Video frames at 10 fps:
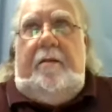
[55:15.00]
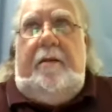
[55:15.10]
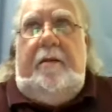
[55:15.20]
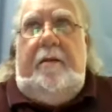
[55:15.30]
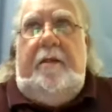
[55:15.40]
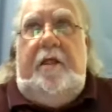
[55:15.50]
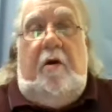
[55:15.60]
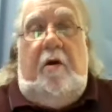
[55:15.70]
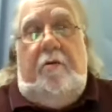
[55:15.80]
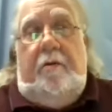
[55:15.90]
You
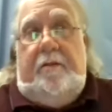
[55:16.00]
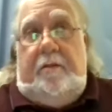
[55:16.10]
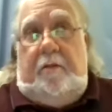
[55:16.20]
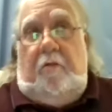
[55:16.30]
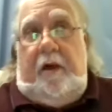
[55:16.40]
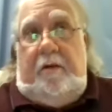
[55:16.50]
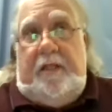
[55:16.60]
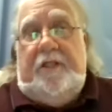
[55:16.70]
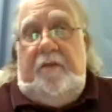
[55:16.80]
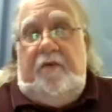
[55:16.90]
know, the water's
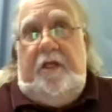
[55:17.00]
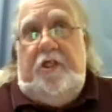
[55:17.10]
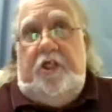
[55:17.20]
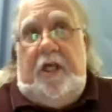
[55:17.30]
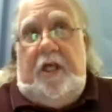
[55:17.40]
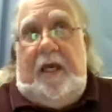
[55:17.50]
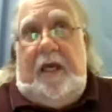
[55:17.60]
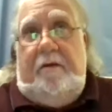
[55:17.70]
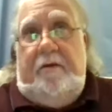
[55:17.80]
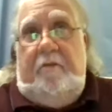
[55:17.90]
actually pretty
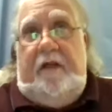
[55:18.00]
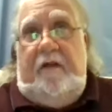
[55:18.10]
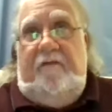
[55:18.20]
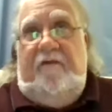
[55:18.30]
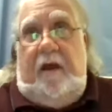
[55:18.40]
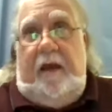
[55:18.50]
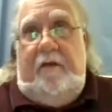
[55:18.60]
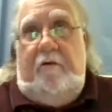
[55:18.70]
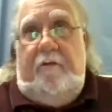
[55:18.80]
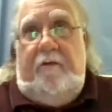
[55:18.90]
shallow there. When you
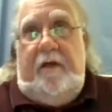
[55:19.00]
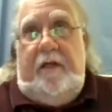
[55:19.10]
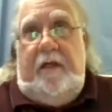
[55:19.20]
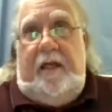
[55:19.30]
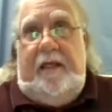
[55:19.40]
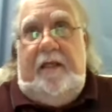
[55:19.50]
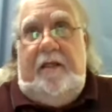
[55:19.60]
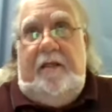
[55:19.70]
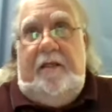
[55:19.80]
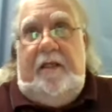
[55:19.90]
fly over it, like
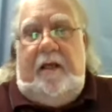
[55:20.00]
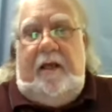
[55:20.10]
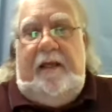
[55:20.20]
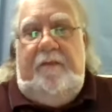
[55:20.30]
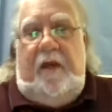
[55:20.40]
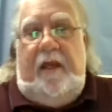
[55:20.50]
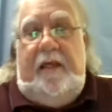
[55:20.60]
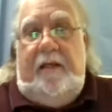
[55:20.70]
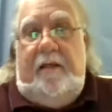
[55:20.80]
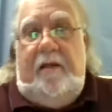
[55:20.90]
in a light
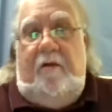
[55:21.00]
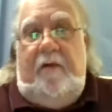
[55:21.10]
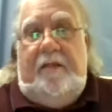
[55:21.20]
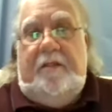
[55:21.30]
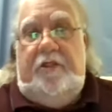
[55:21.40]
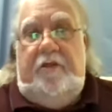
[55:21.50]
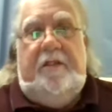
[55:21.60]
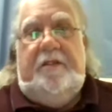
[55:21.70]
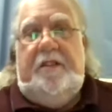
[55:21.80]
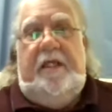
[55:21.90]
plane at low altitude, you
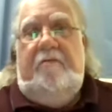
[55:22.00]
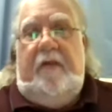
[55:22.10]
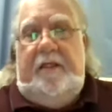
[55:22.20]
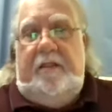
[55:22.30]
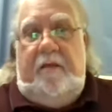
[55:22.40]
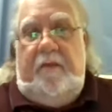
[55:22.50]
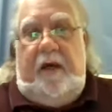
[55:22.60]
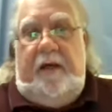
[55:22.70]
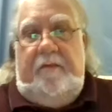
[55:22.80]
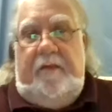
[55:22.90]
can see right to the
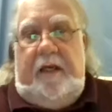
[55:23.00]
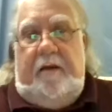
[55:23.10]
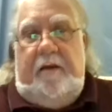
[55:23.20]
bottom there.